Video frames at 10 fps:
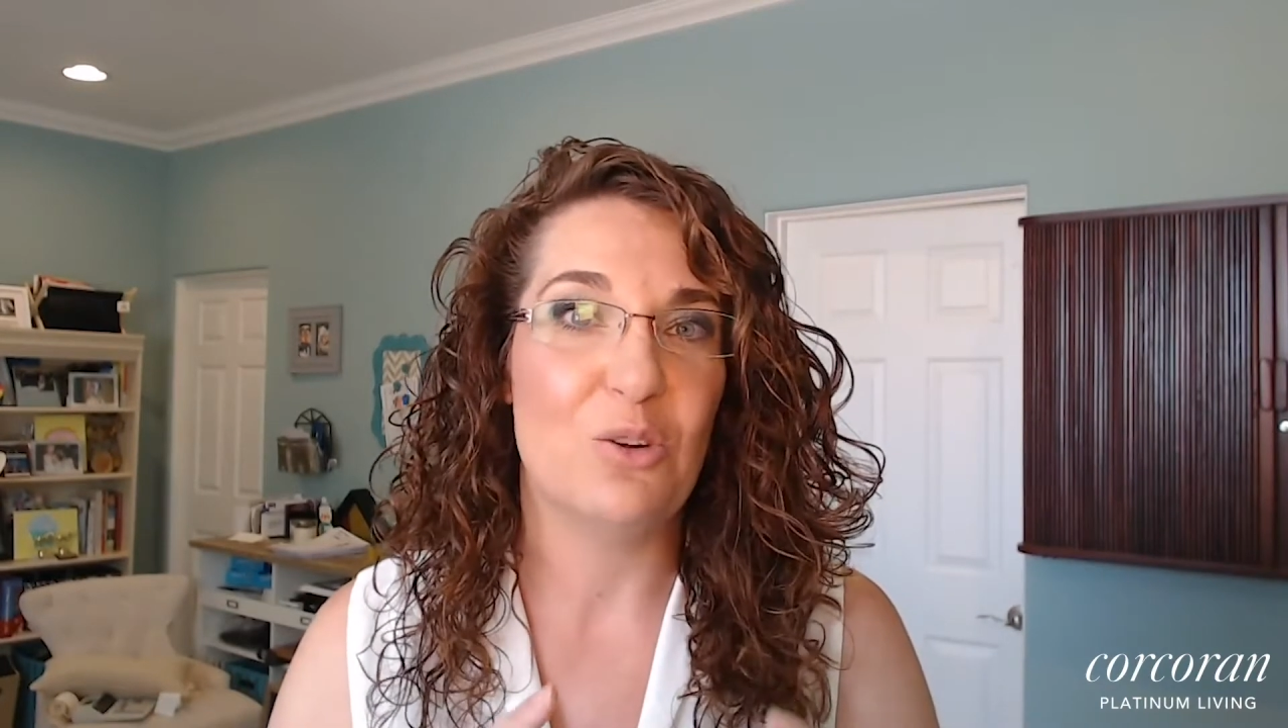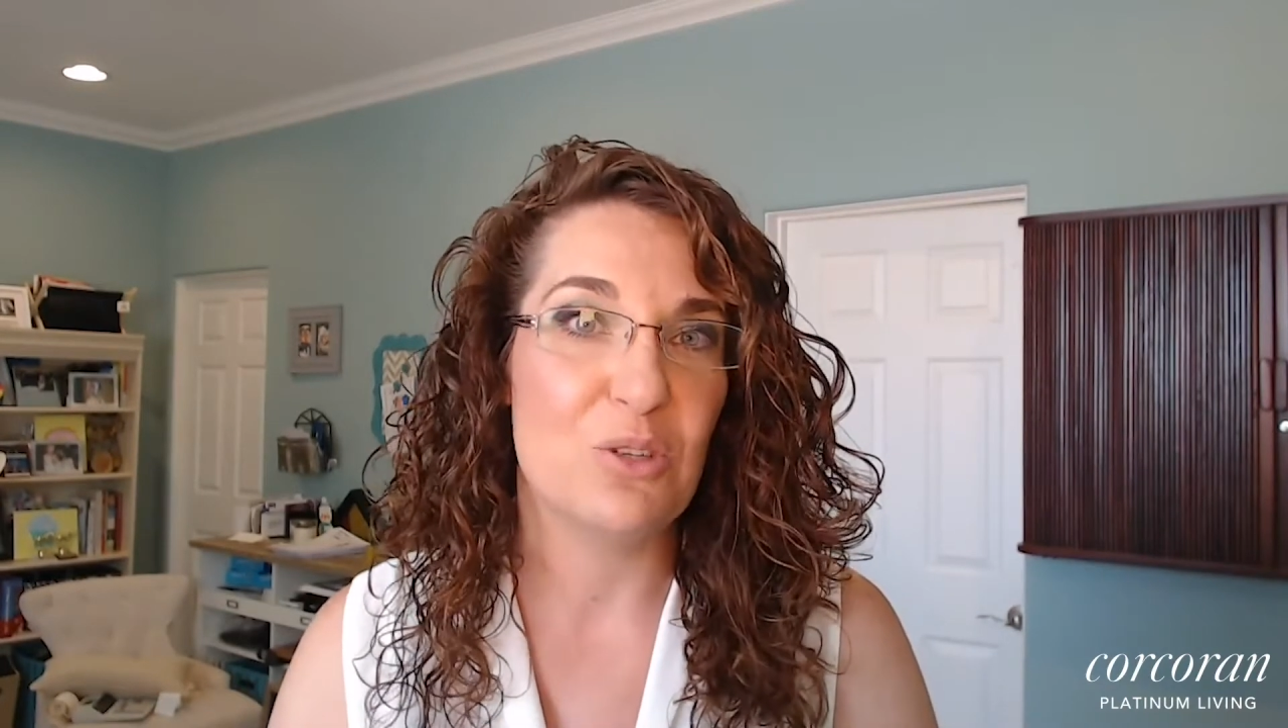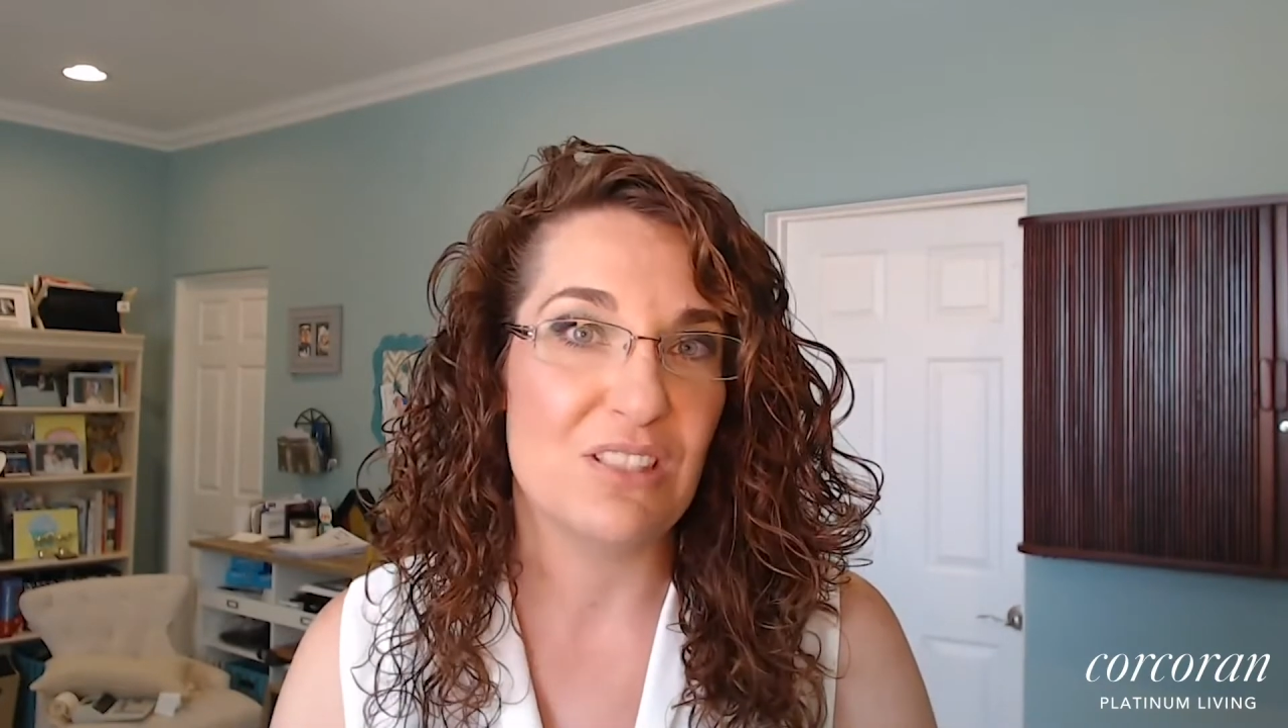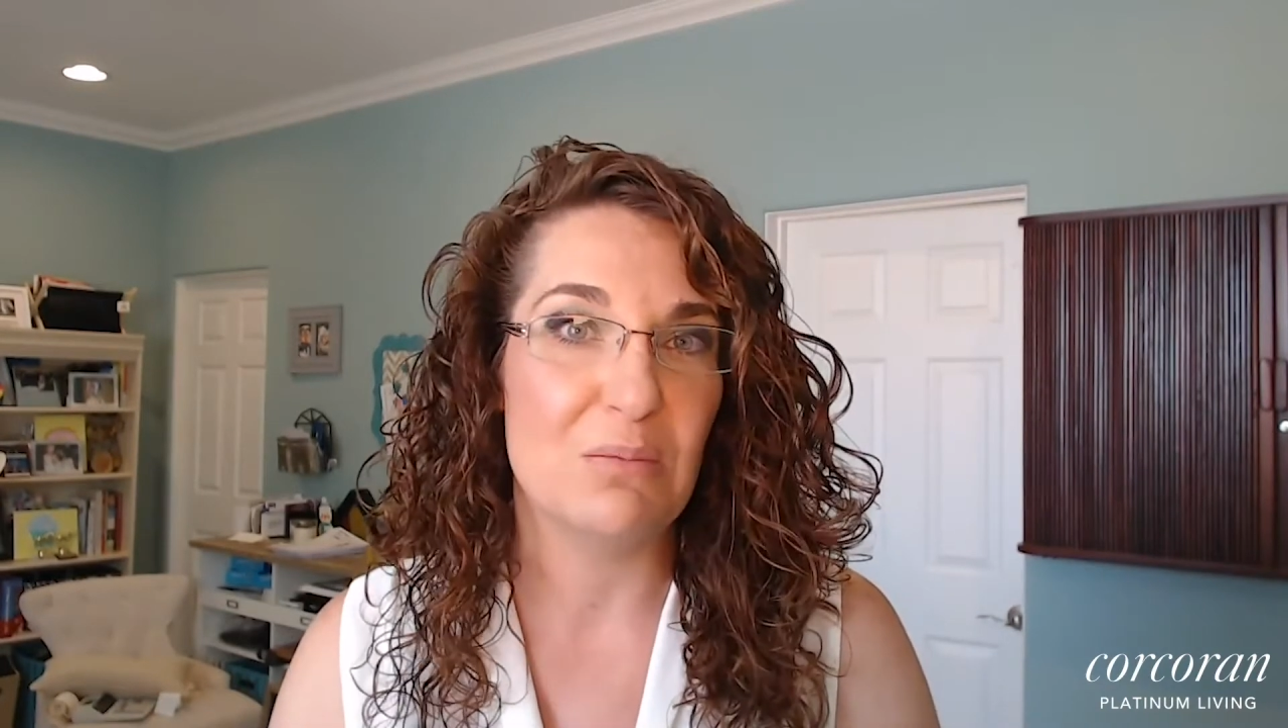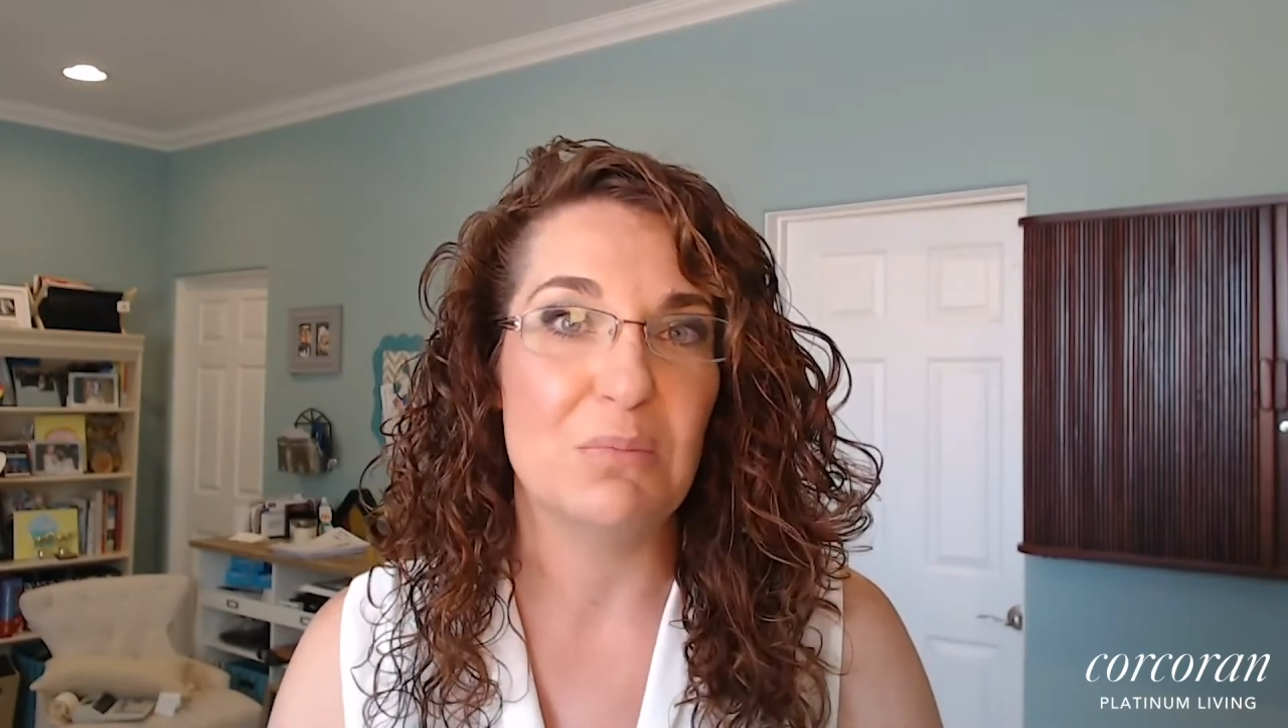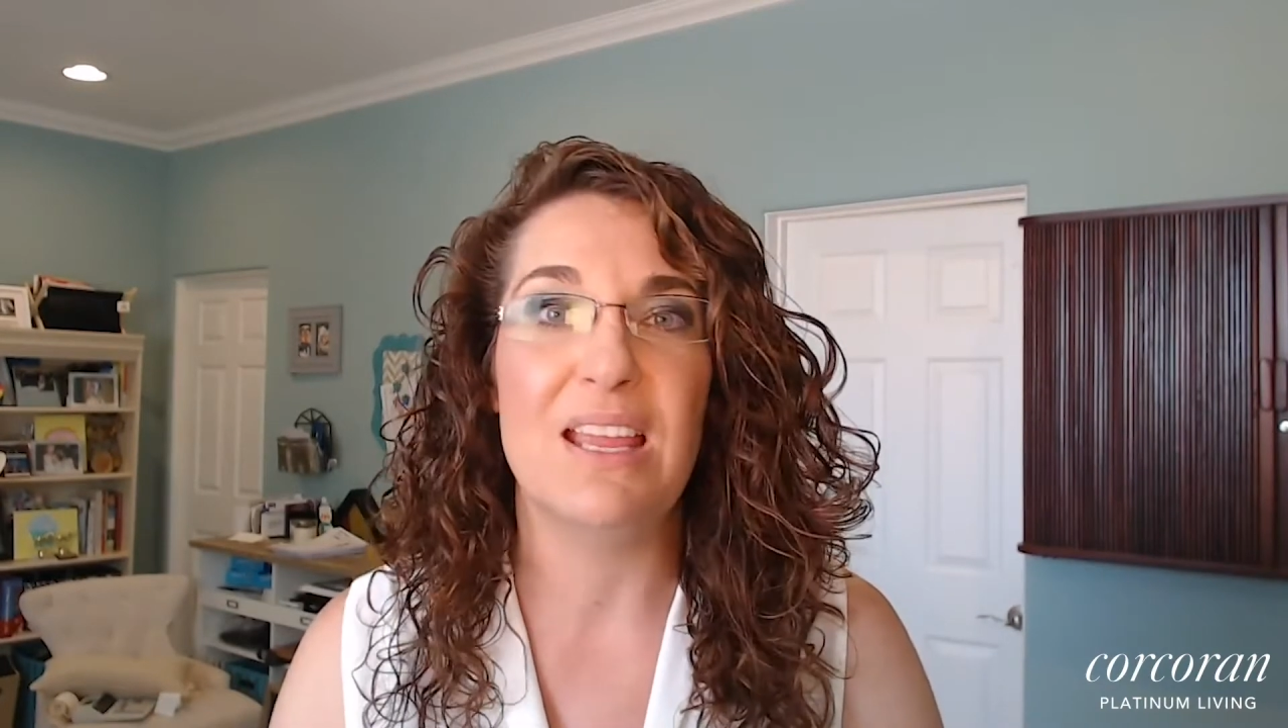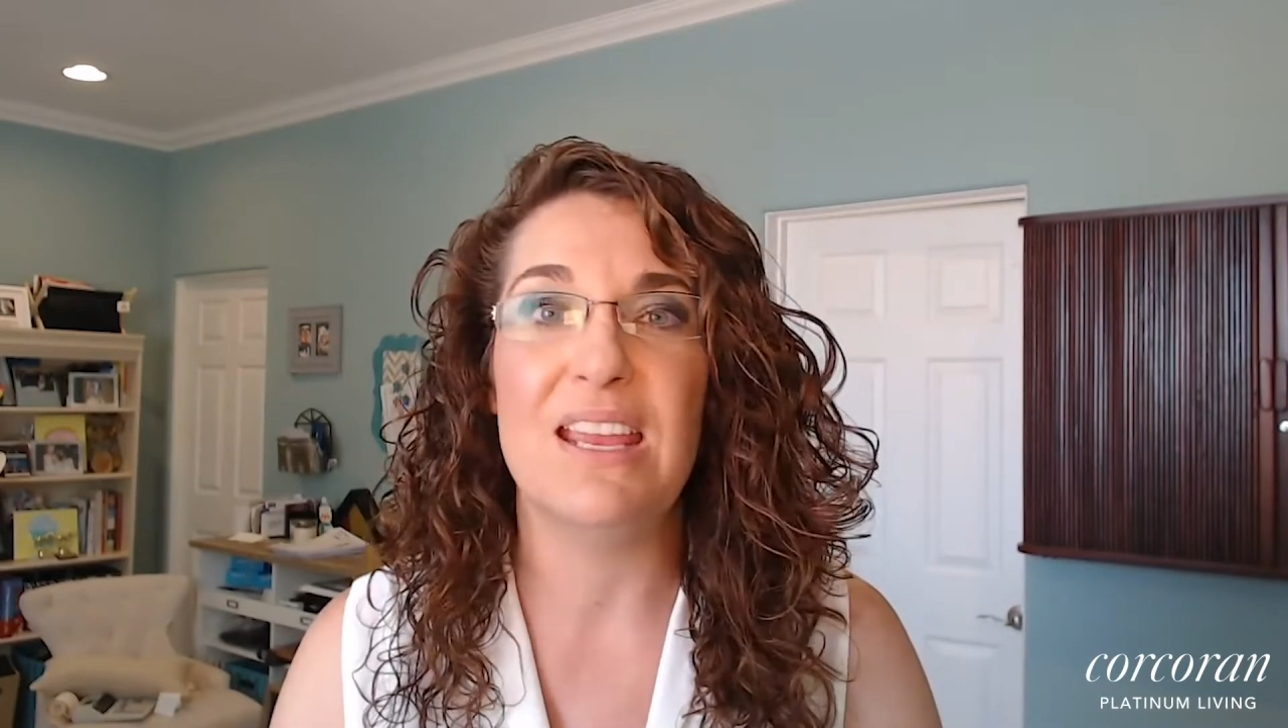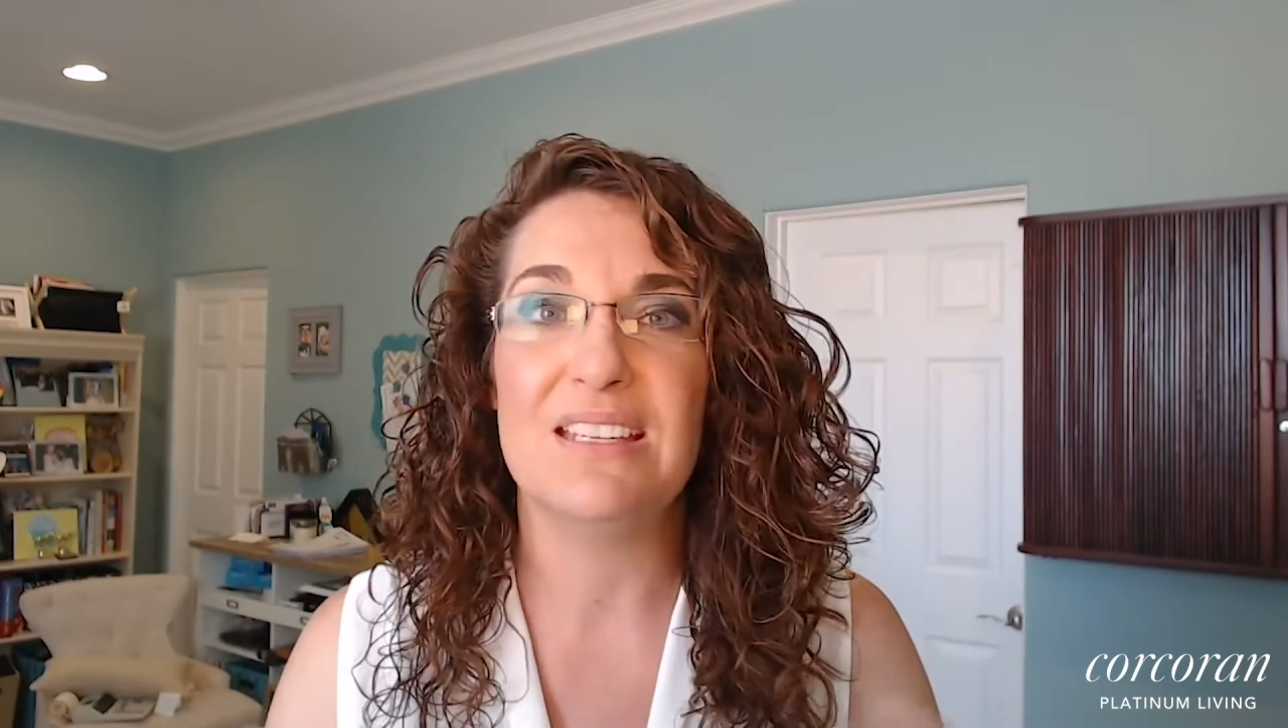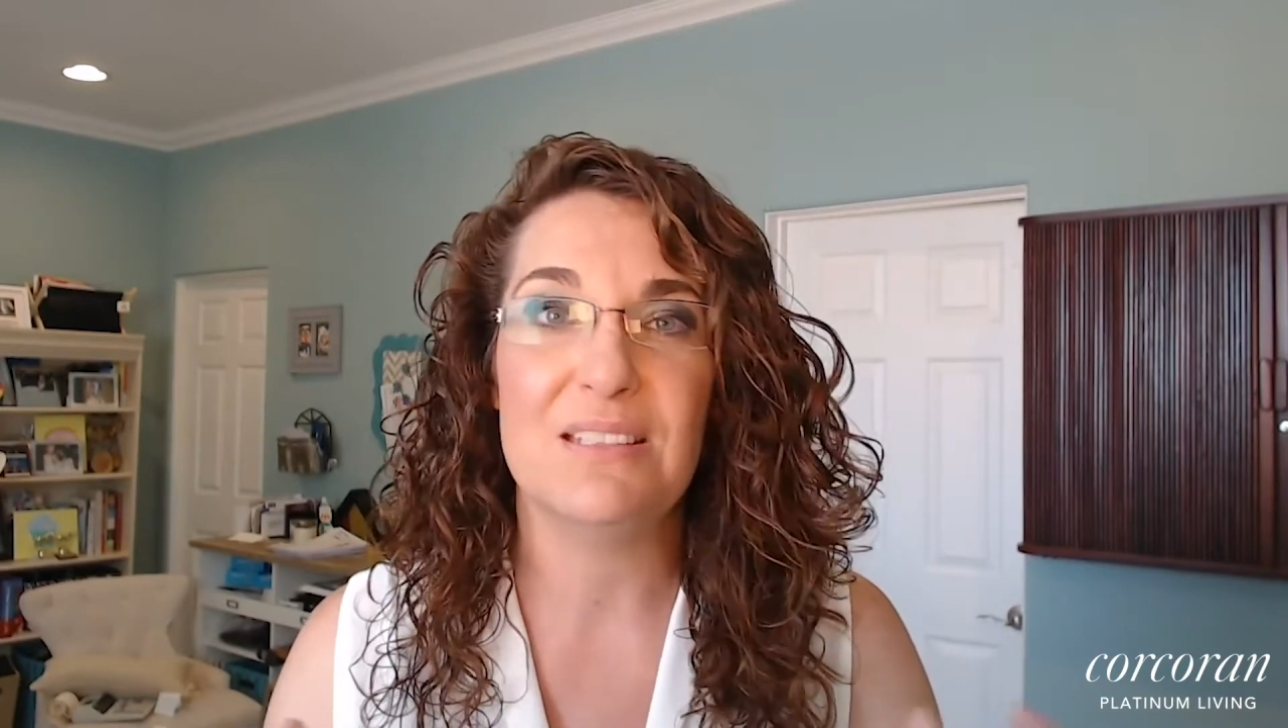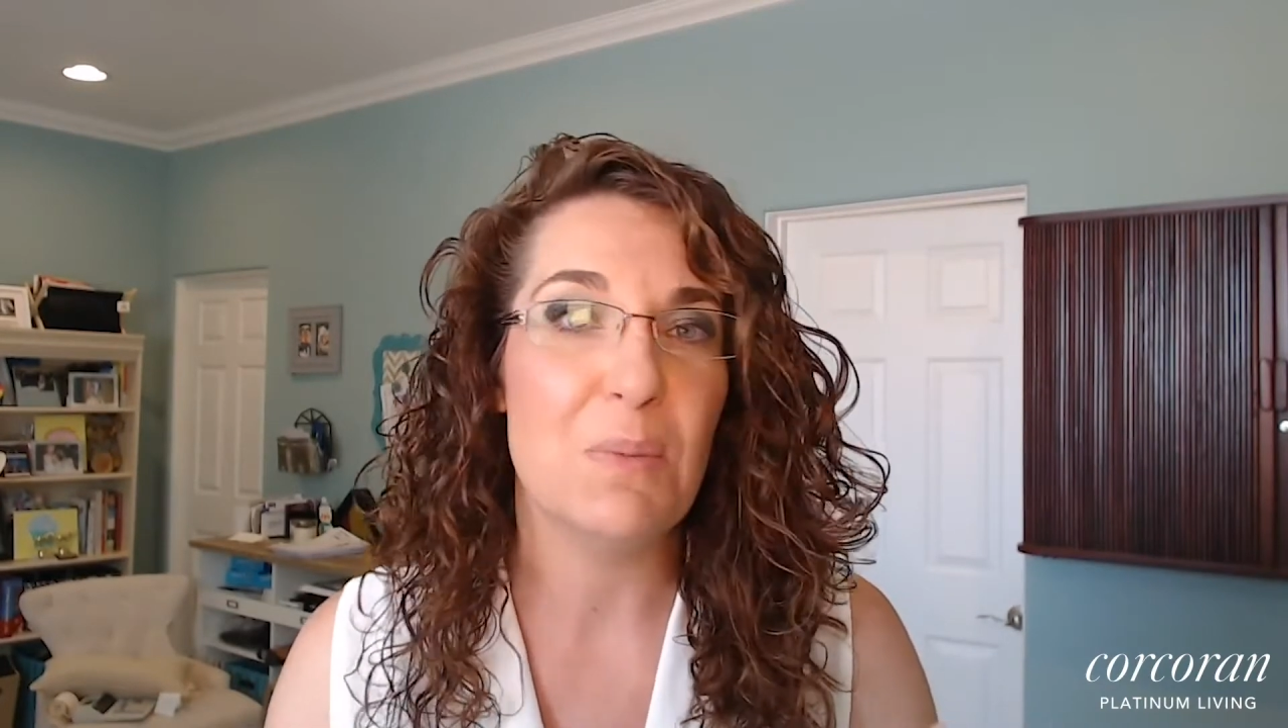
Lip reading: or some land